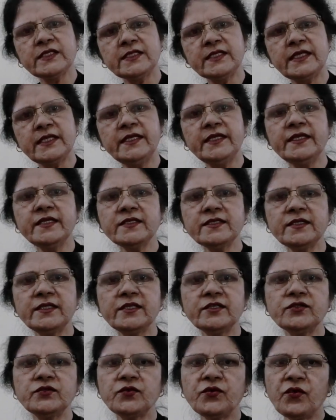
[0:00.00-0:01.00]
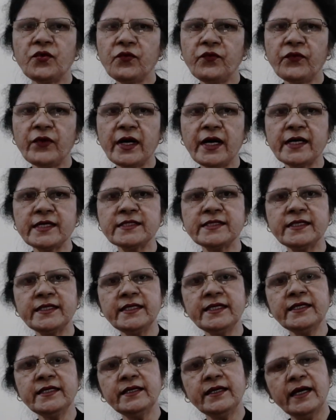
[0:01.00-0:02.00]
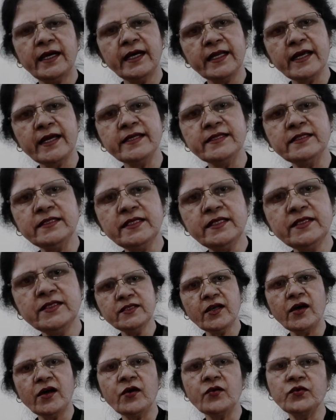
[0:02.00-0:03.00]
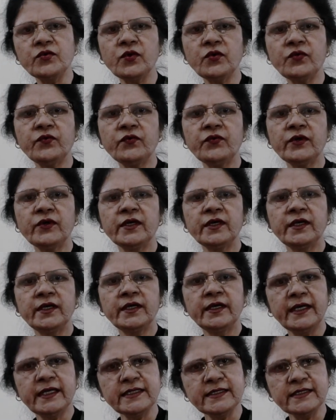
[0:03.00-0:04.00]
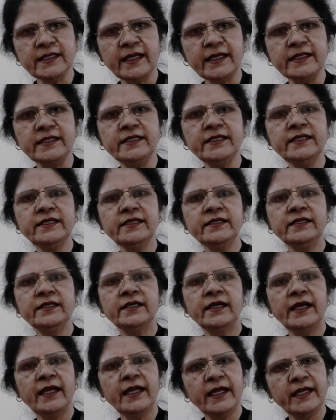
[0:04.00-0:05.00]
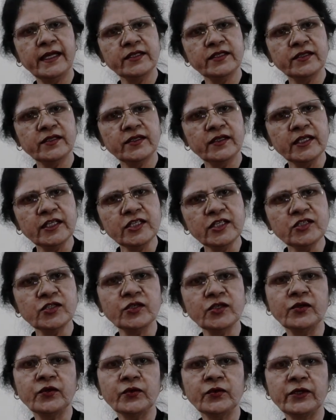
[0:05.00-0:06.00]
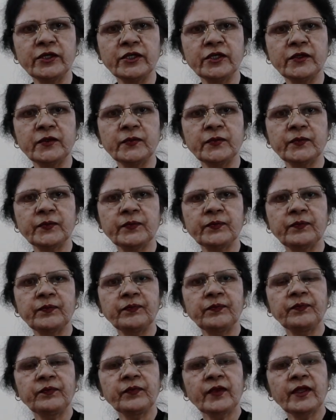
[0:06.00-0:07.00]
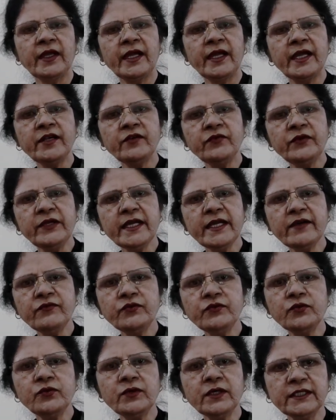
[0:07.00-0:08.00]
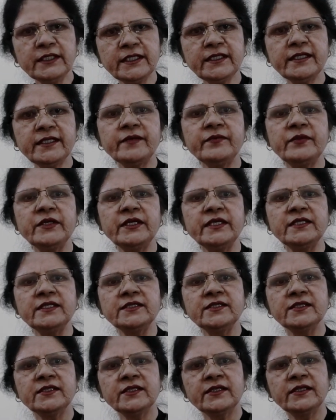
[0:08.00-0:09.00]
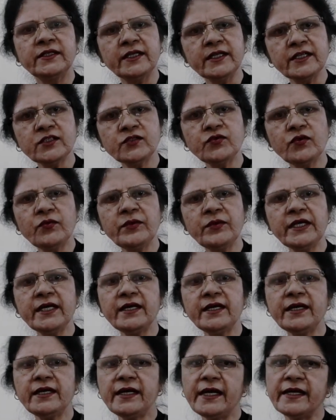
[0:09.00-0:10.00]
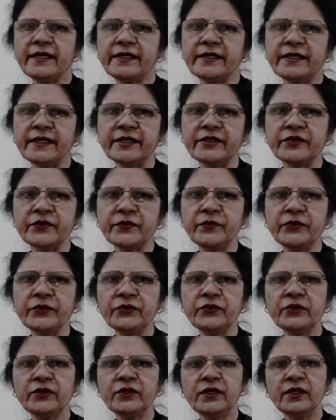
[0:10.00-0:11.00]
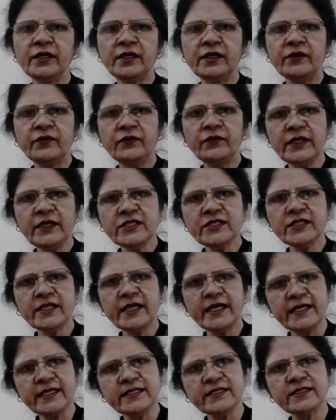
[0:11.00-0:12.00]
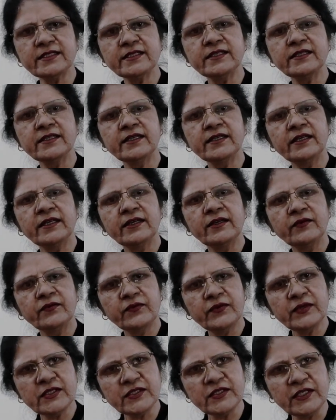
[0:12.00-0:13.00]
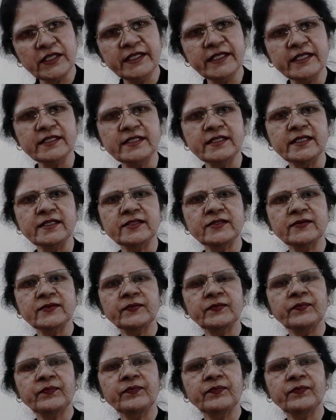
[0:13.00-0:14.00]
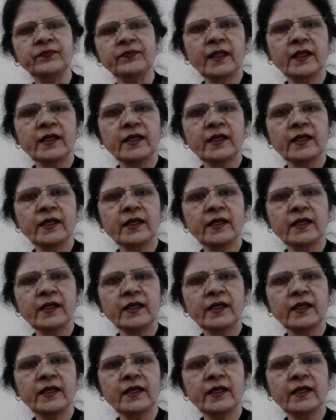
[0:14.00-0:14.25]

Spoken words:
Fastidiousness of arsenic arises out of anxiety and insecurity. And we have two other remedies, Nux vomica and Natramur, which has fastidiousness.